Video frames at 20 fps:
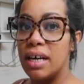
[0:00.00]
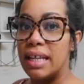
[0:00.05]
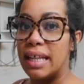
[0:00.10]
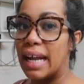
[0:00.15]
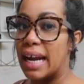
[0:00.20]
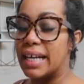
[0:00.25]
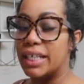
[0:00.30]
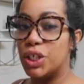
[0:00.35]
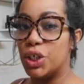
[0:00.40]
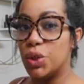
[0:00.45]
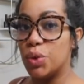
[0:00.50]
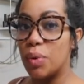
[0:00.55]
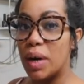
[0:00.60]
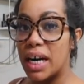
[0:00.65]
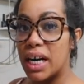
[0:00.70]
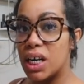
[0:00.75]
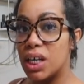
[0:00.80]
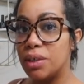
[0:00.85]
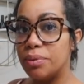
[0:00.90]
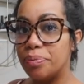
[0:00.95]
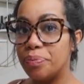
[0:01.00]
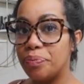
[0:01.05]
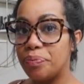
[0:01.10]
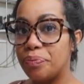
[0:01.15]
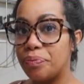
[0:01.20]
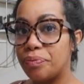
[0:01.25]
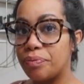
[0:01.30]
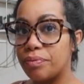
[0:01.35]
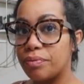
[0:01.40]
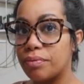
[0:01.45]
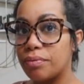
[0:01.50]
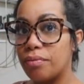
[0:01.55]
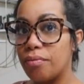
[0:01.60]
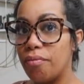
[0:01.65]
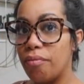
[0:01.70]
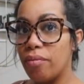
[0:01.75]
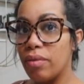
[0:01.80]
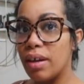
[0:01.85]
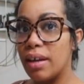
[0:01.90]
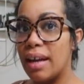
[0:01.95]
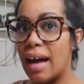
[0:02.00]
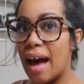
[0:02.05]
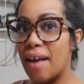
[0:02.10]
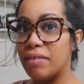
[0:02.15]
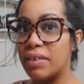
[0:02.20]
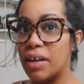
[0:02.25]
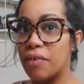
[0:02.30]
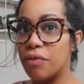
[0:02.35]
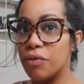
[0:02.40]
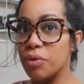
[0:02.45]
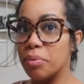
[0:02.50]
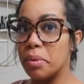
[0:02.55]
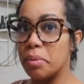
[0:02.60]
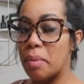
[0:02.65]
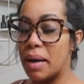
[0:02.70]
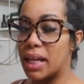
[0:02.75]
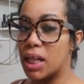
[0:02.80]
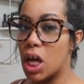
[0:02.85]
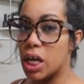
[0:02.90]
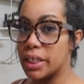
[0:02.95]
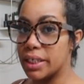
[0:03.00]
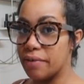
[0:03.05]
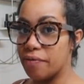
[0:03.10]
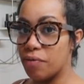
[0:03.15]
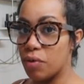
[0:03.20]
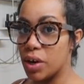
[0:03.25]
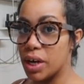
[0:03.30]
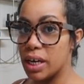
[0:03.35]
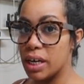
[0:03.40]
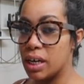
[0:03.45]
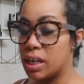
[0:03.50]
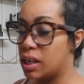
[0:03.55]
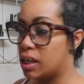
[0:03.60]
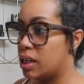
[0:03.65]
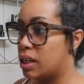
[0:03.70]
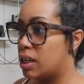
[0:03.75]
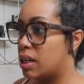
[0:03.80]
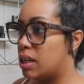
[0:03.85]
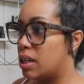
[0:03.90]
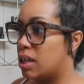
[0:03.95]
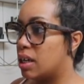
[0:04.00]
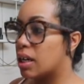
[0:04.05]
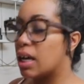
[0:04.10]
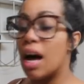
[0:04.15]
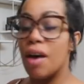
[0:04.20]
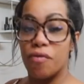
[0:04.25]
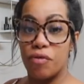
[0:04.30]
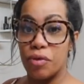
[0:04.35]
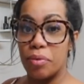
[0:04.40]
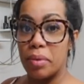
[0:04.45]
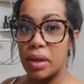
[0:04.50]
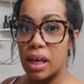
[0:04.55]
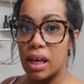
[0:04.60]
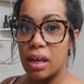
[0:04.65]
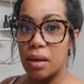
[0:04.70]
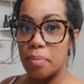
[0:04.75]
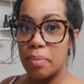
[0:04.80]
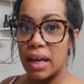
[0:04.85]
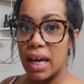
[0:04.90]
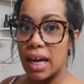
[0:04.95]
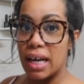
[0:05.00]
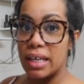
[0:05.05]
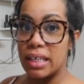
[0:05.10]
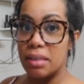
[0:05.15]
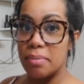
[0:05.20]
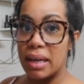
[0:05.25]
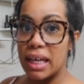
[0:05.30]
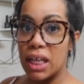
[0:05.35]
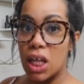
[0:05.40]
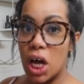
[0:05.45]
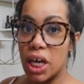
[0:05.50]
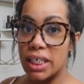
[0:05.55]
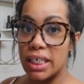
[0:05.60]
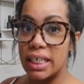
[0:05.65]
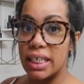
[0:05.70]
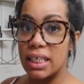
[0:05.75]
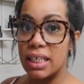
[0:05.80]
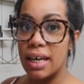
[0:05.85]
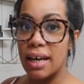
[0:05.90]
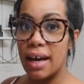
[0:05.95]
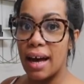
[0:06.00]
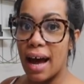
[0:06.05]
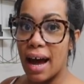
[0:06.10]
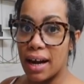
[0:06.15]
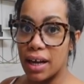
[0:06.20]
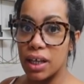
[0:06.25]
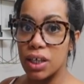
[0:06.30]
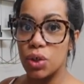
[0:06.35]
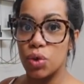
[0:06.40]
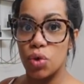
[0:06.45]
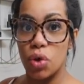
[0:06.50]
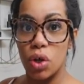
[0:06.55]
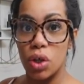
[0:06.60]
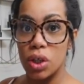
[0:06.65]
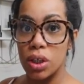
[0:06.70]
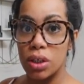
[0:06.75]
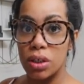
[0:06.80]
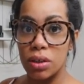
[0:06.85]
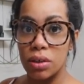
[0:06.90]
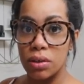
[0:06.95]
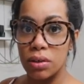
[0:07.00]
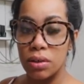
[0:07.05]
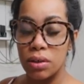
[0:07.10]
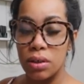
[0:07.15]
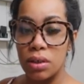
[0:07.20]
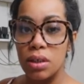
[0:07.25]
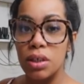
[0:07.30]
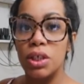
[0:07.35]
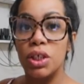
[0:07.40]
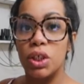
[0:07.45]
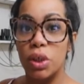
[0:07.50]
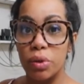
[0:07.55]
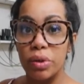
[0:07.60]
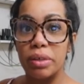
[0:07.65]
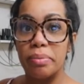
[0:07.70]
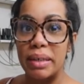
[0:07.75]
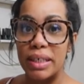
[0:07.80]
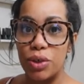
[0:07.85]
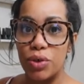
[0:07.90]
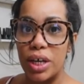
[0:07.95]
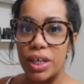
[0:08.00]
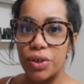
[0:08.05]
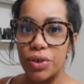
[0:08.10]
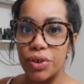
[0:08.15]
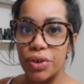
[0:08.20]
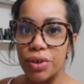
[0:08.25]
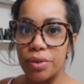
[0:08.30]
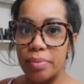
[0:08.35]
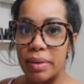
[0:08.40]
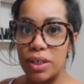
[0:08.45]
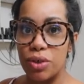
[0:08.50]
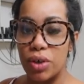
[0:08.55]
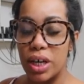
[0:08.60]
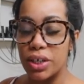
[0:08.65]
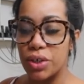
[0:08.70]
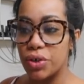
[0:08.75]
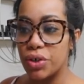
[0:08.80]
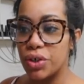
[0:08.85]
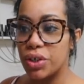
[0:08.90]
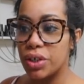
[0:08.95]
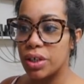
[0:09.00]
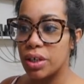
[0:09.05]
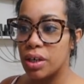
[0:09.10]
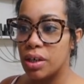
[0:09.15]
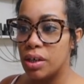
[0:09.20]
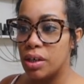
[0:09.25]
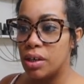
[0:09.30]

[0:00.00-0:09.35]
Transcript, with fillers: that I do wear and have enough room in my closet for it comfortably, because my closet's out of control. So is my dresser. My dresser's